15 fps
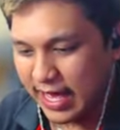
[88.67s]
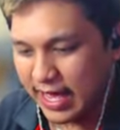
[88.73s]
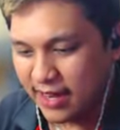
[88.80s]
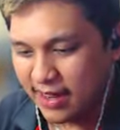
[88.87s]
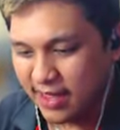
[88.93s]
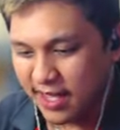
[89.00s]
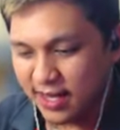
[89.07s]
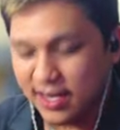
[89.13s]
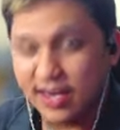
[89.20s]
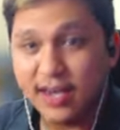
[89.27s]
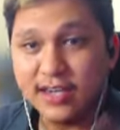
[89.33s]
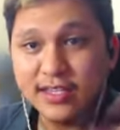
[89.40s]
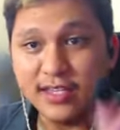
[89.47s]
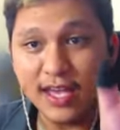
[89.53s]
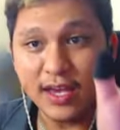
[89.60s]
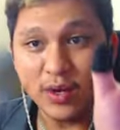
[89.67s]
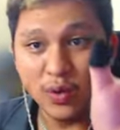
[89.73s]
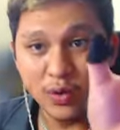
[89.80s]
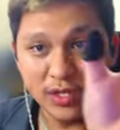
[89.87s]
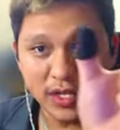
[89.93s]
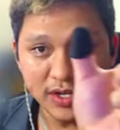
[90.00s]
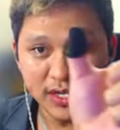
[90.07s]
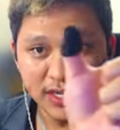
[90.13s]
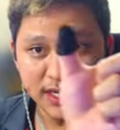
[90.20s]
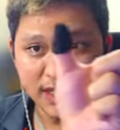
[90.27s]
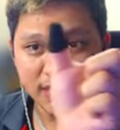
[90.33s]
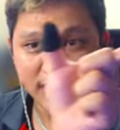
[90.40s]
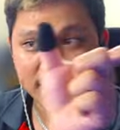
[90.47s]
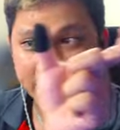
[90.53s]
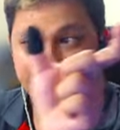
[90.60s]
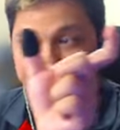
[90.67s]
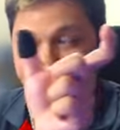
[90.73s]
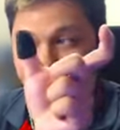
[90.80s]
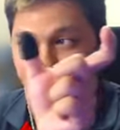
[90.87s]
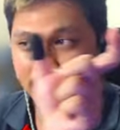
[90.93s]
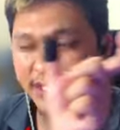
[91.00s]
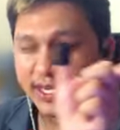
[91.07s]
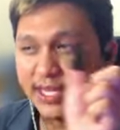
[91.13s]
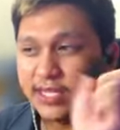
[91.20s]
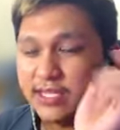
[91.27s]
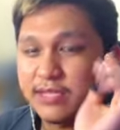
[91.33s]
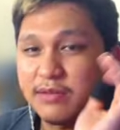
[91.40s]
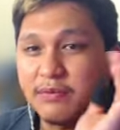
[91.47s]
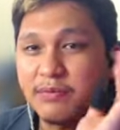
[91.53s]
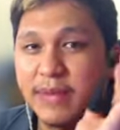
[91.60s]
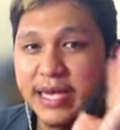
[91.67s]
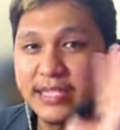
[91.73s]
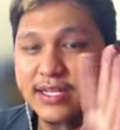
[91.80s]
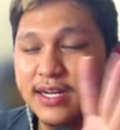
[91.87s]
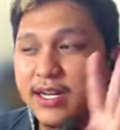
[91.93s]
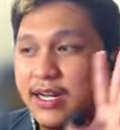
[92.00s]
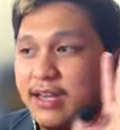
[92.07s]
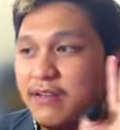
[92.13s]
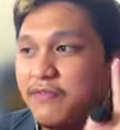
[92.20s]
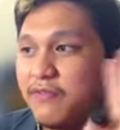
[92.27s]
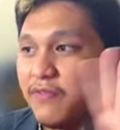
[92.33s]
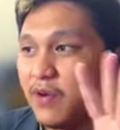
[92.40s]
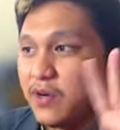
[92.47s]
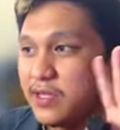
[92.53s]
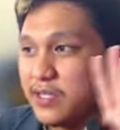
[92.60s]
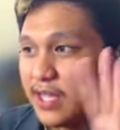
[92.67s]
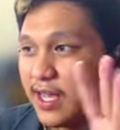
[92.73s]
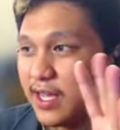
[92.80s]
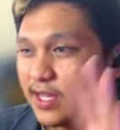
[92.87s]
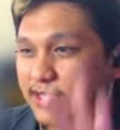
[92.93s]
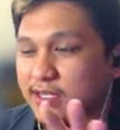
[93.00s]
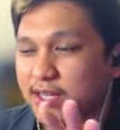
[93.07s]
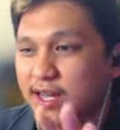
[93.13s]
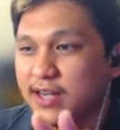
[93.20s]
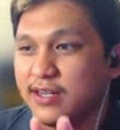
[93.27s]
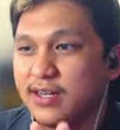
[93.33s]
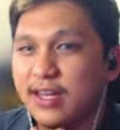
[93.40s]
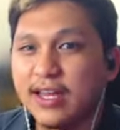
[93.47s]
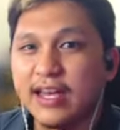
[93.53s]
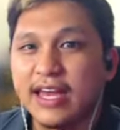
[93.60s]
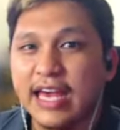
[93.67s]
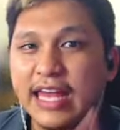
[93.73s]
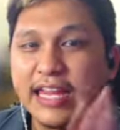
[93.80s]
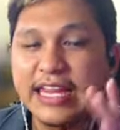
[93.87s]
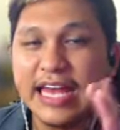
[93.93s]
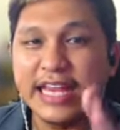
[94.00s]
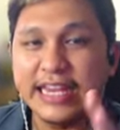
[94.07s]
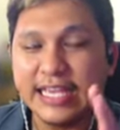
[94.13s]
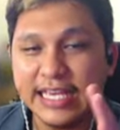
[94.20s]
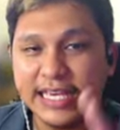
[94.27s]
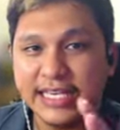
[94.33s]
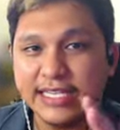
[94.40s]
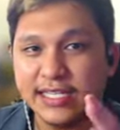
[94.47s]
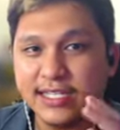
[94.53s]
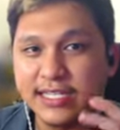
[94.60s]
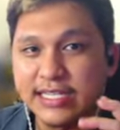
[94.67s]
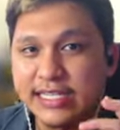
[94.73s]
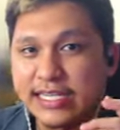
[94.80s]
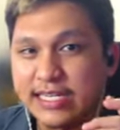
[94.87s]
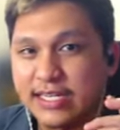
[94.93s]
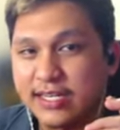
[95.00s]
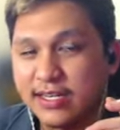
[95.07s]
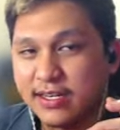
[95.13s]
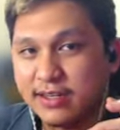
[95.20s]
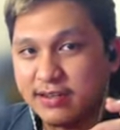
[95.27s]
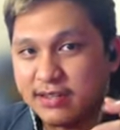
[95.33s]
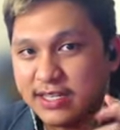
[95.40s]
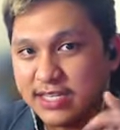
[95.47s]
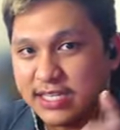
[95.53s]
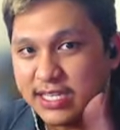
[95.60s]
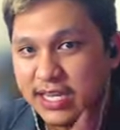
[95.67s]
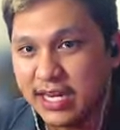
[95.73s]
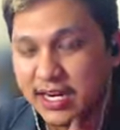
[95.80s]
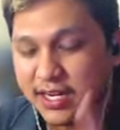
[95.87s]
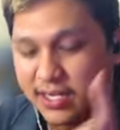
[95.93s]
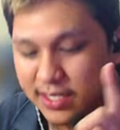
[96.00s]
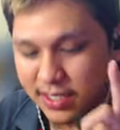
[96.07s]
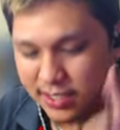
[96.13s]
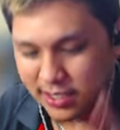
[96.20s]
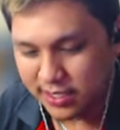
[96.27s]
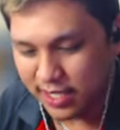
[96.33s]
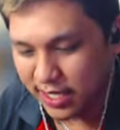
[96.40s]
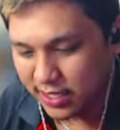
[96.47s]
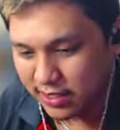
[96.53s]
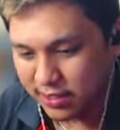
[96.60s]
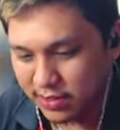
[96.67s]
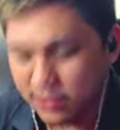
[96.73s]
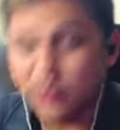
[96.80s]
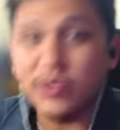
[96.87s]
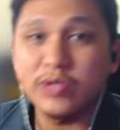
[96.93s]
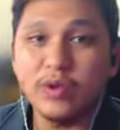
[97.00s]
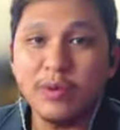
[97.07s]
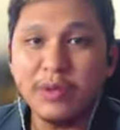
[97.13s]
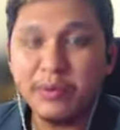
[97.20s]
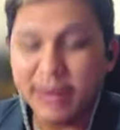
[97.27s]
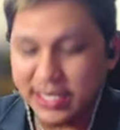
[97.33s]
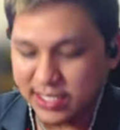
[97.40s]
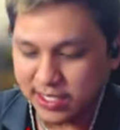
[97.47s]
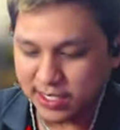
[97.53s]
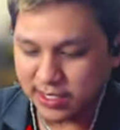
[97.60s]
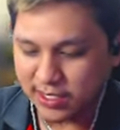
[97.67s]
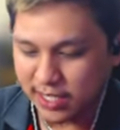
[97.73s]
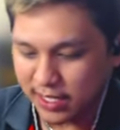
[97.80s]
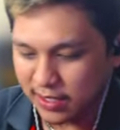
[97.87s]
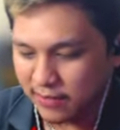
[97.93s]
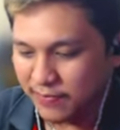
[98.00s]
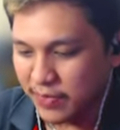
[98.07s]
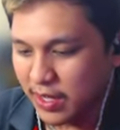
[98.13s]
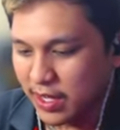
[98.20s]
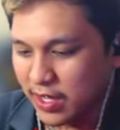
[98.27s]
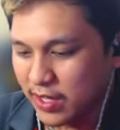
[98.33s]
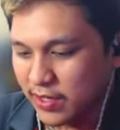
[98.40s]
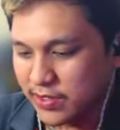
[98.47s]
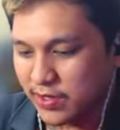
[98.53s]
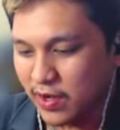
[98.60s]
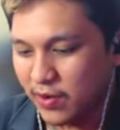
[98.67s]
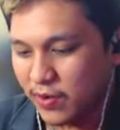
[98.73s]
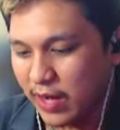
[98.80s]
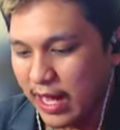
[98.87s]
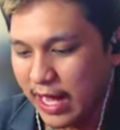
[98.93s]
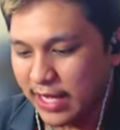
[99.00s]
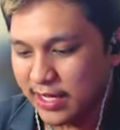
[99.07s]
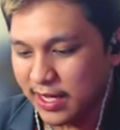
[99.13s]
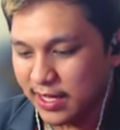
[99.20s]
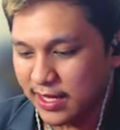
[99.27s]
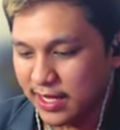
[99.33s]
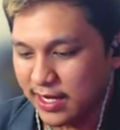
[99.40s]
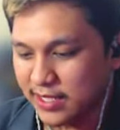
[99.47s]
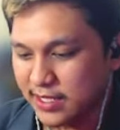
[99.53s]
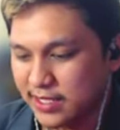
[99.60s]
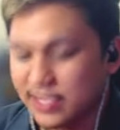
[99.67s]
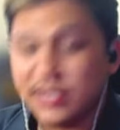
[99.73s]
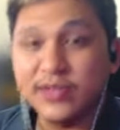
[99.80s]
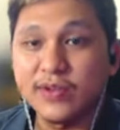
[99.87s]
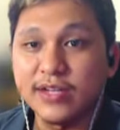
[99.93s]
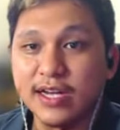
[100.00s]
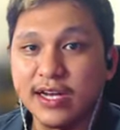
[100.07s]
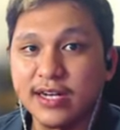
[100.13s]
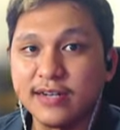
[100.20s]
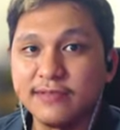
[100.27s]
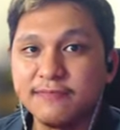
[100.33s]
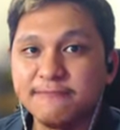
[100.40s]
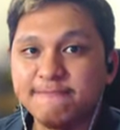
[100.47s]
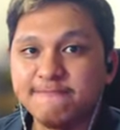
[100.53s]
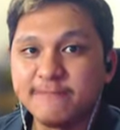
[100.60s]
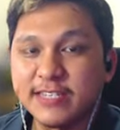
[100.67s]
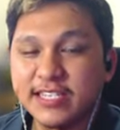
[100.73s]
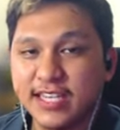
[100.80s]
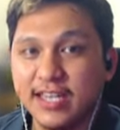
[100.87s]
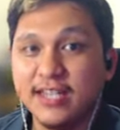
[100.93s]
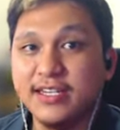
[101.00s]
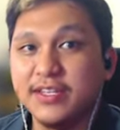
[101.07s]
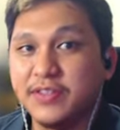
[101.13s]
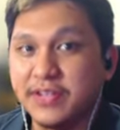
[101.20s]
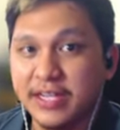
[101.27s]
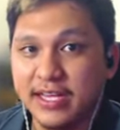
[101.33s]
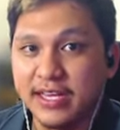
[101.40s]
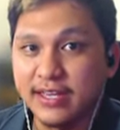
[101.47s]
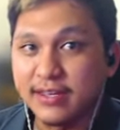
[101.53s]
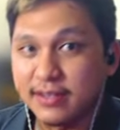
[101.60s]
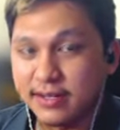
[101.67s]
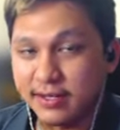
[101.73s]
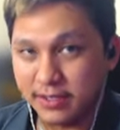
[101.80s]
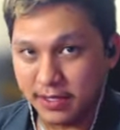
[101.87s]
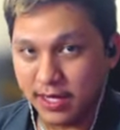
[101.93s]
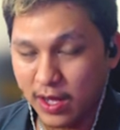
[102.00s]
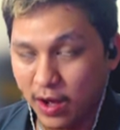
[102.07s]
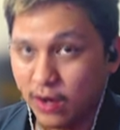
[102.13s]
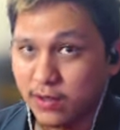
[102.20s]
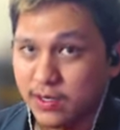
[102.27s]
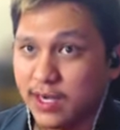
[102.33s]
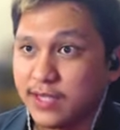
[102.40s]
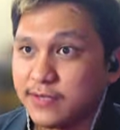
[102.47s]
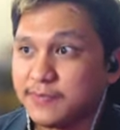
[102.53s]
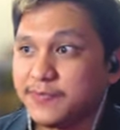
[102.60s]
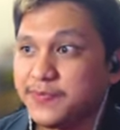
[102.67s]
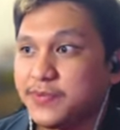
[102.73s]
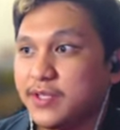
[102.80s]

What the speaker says: And then, there's a cooldown din dito sa taas, which is basically 4 seconds lang. And that is the seer state. So what do I mean by seer state? So ang kagandahan kasi dito ng skill dito ni Augran,